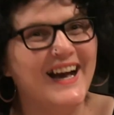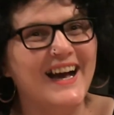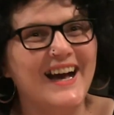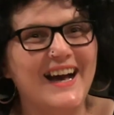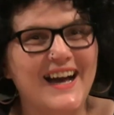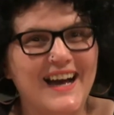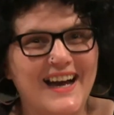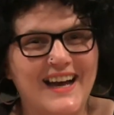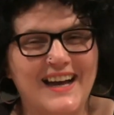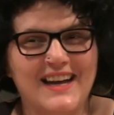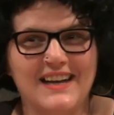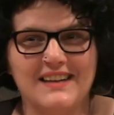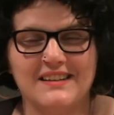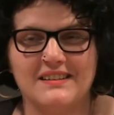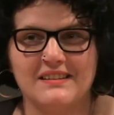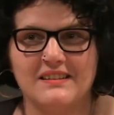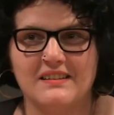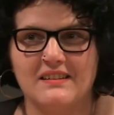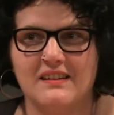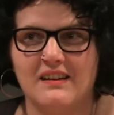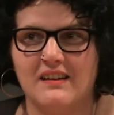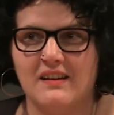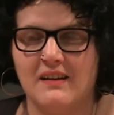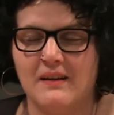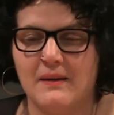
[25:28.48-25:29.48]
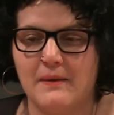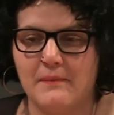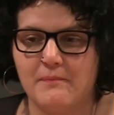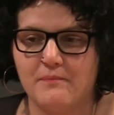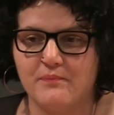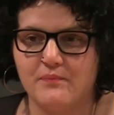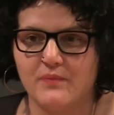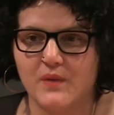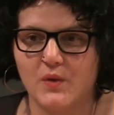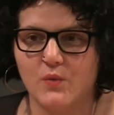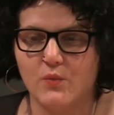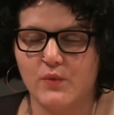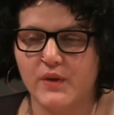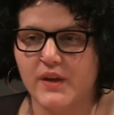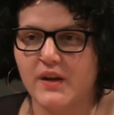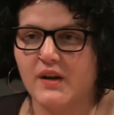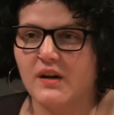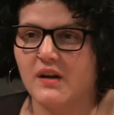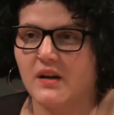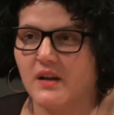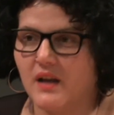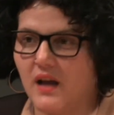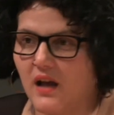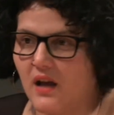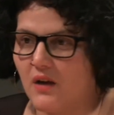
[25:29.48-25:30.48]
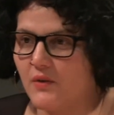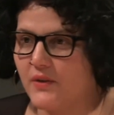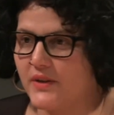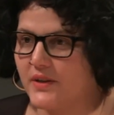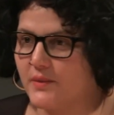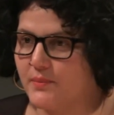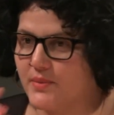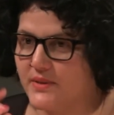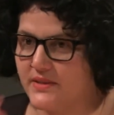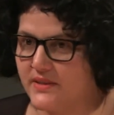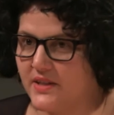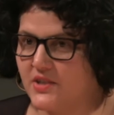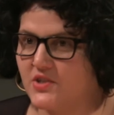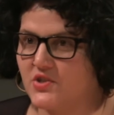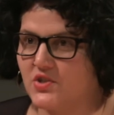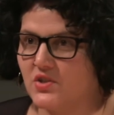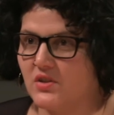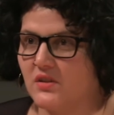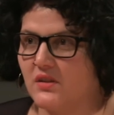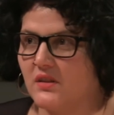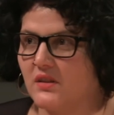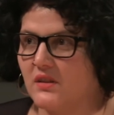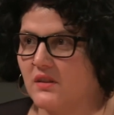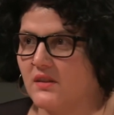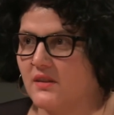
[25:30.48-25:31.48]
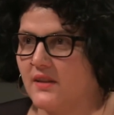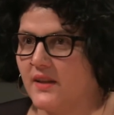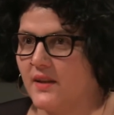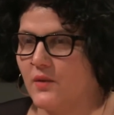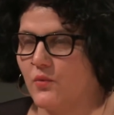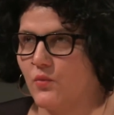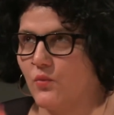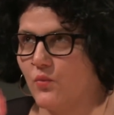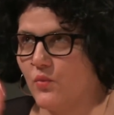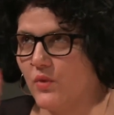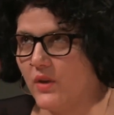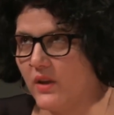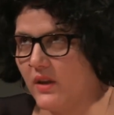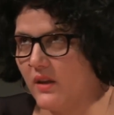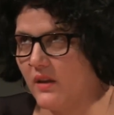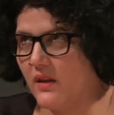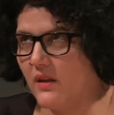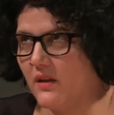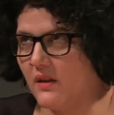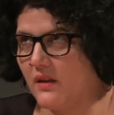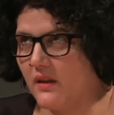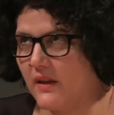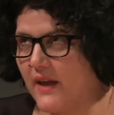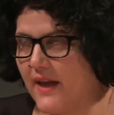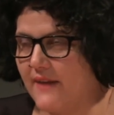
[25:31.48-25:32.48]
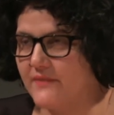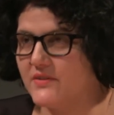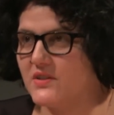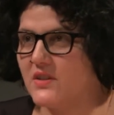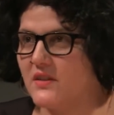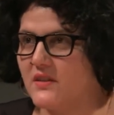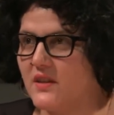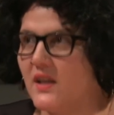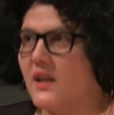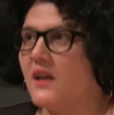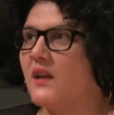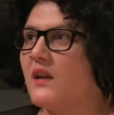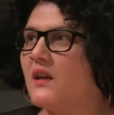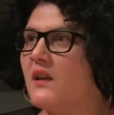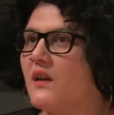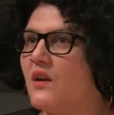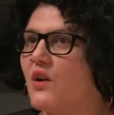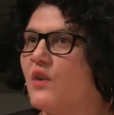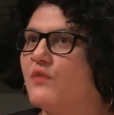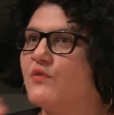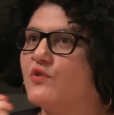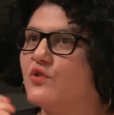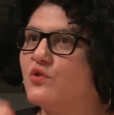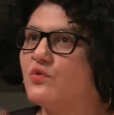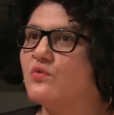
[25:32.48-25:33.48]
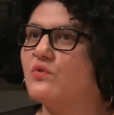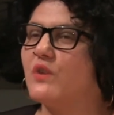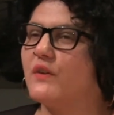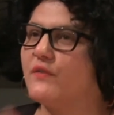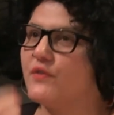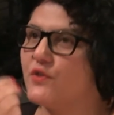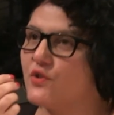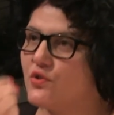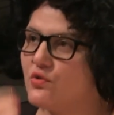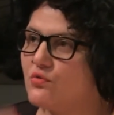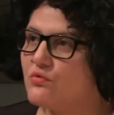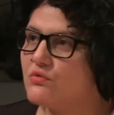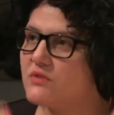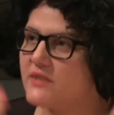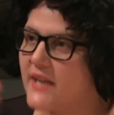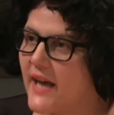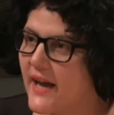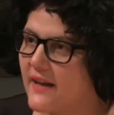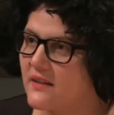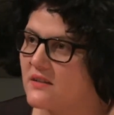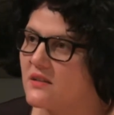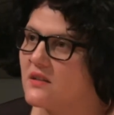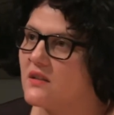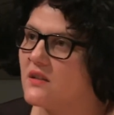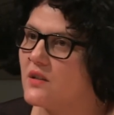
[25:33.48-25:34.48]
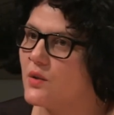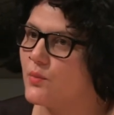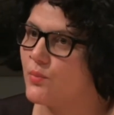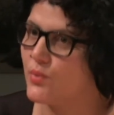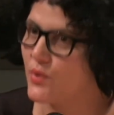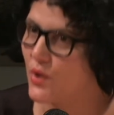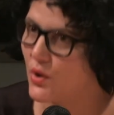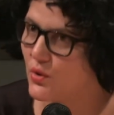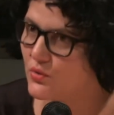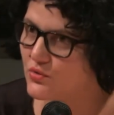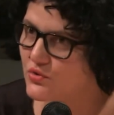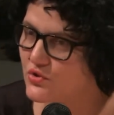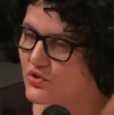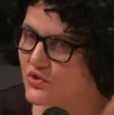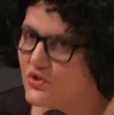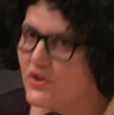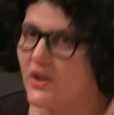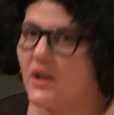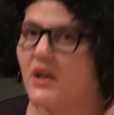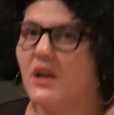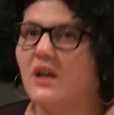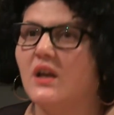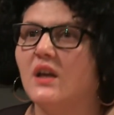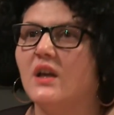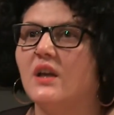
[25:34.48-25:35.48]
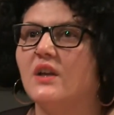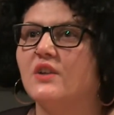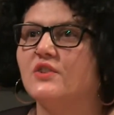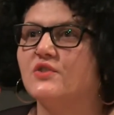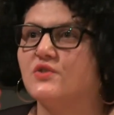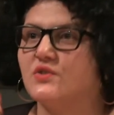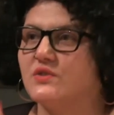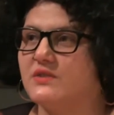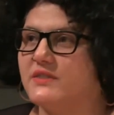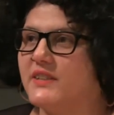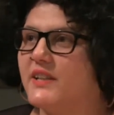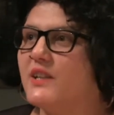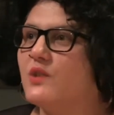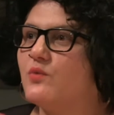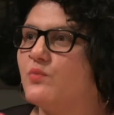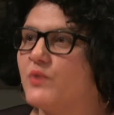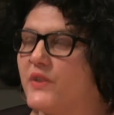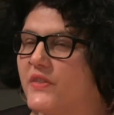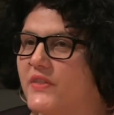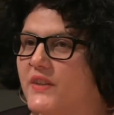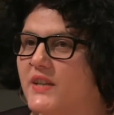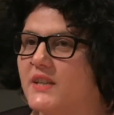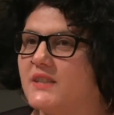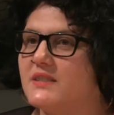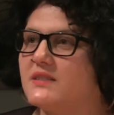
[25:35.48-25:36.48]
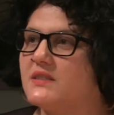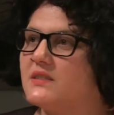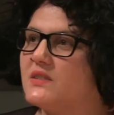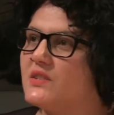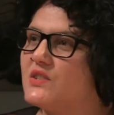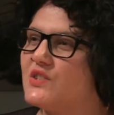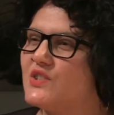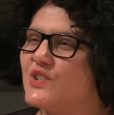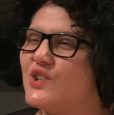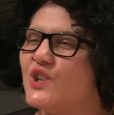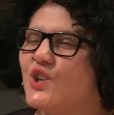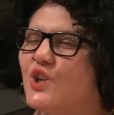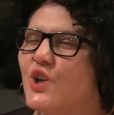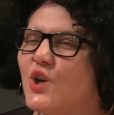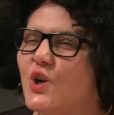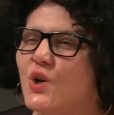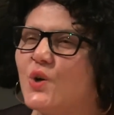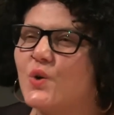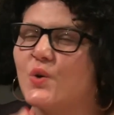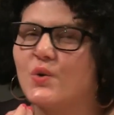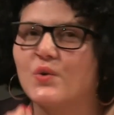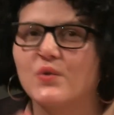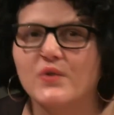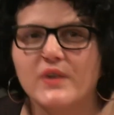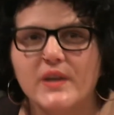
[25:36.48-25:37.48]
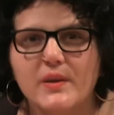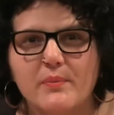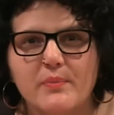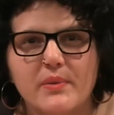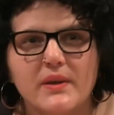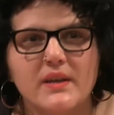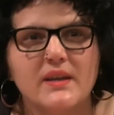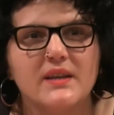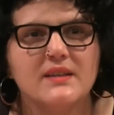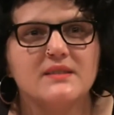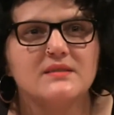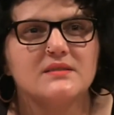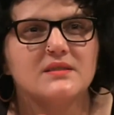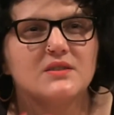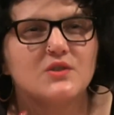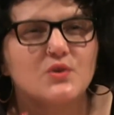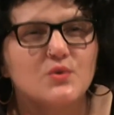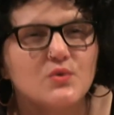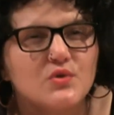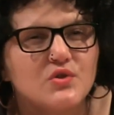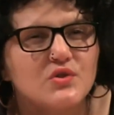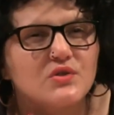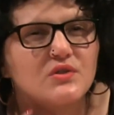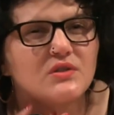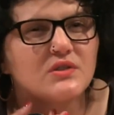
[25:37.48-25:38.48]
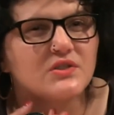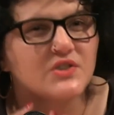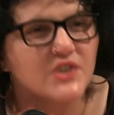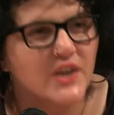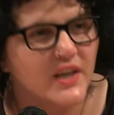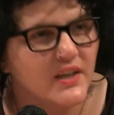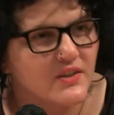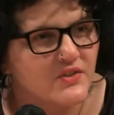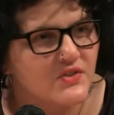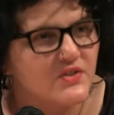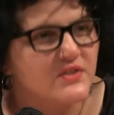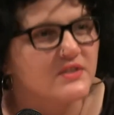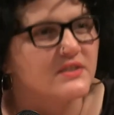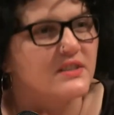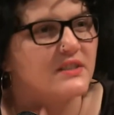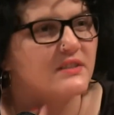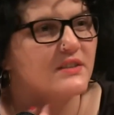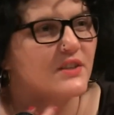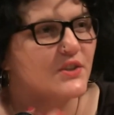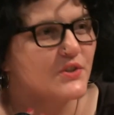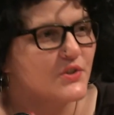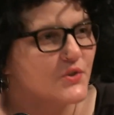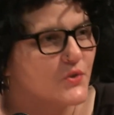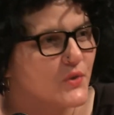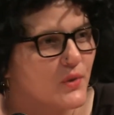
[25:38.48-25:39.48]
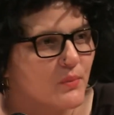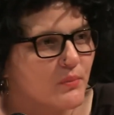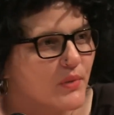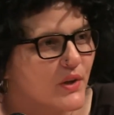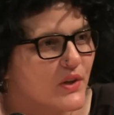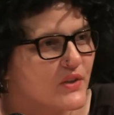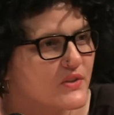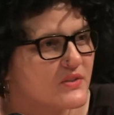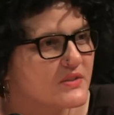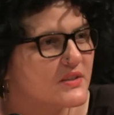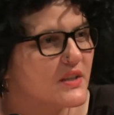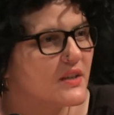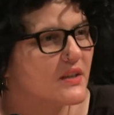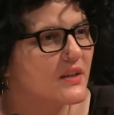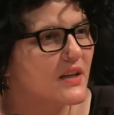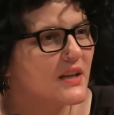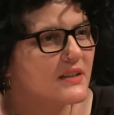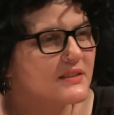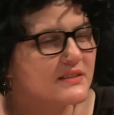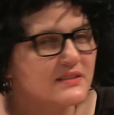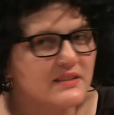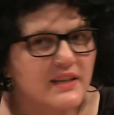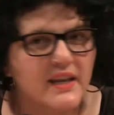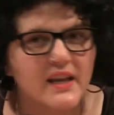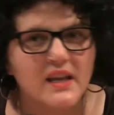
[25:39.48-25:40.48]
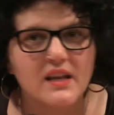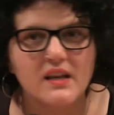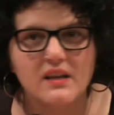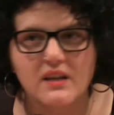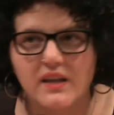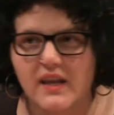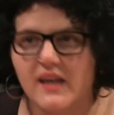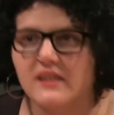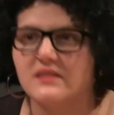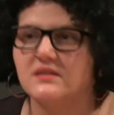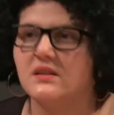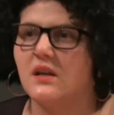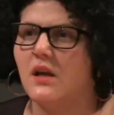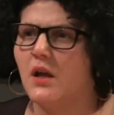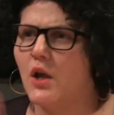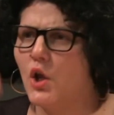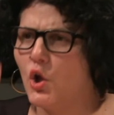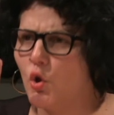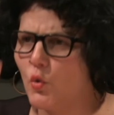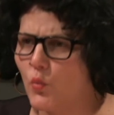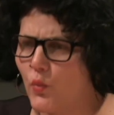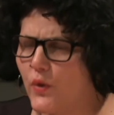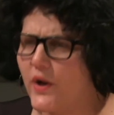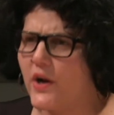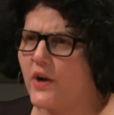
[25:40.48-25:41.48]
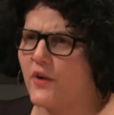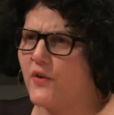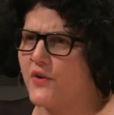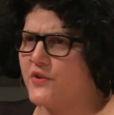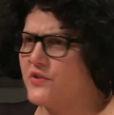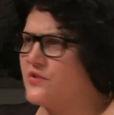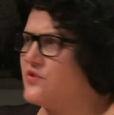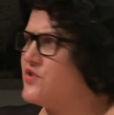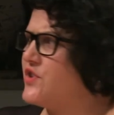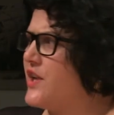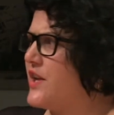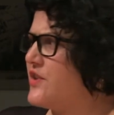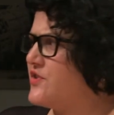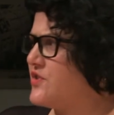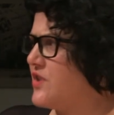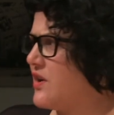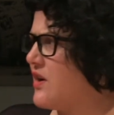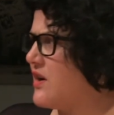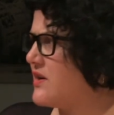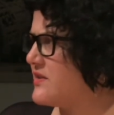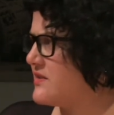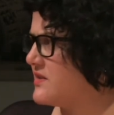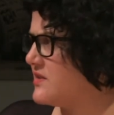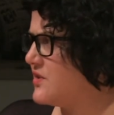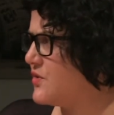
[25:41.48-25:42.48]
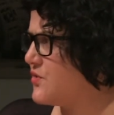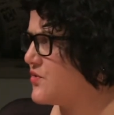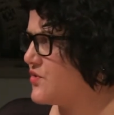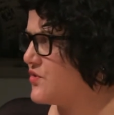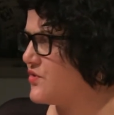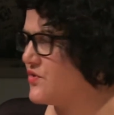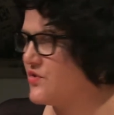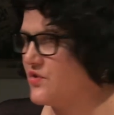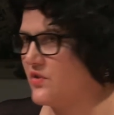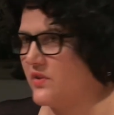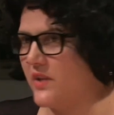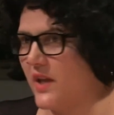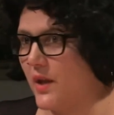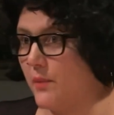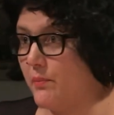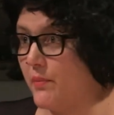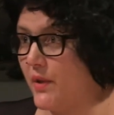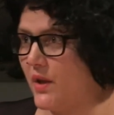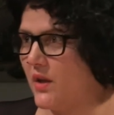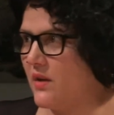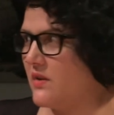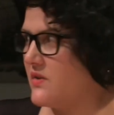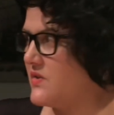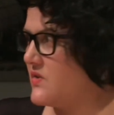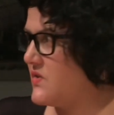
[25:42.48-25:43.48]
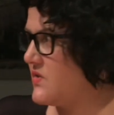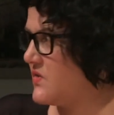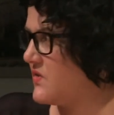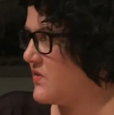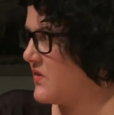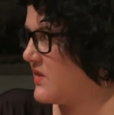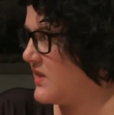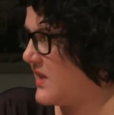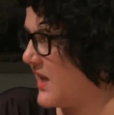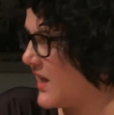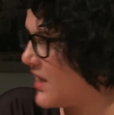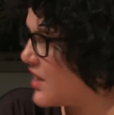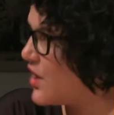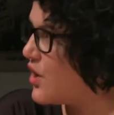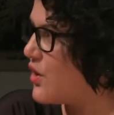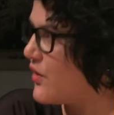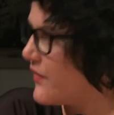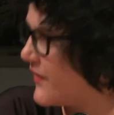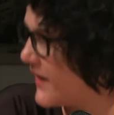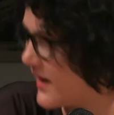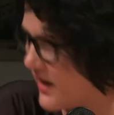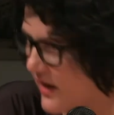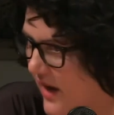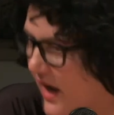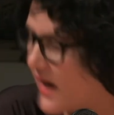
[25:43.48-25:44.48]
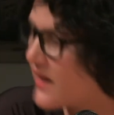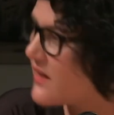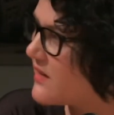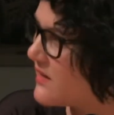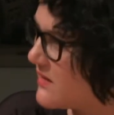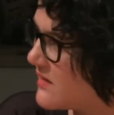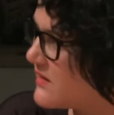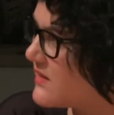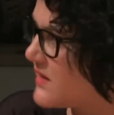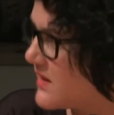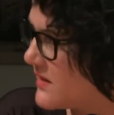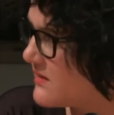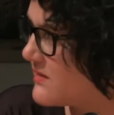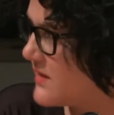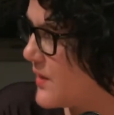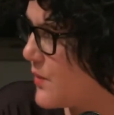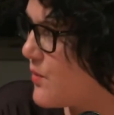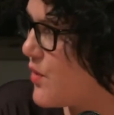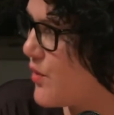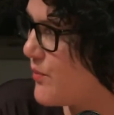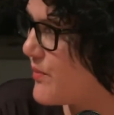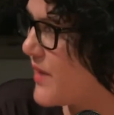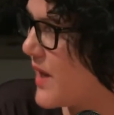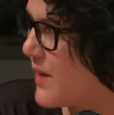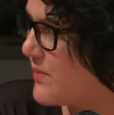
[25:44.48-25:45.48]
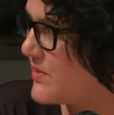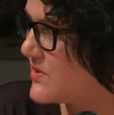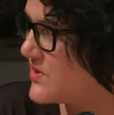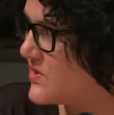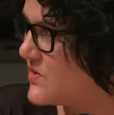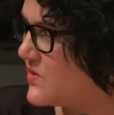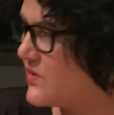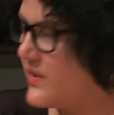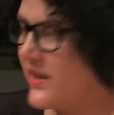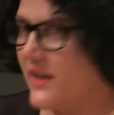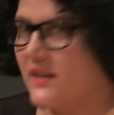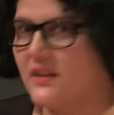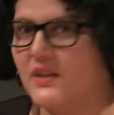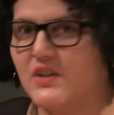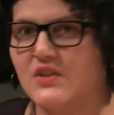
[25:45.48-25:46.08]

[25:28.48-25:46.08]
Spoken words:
And we are now in a position that we have to think of a new tactical approach to deal with this slow creeping institutional changes that they're doing, because they're not saying, yes, we are going to change the constitution today, because they know they won't be able to do that.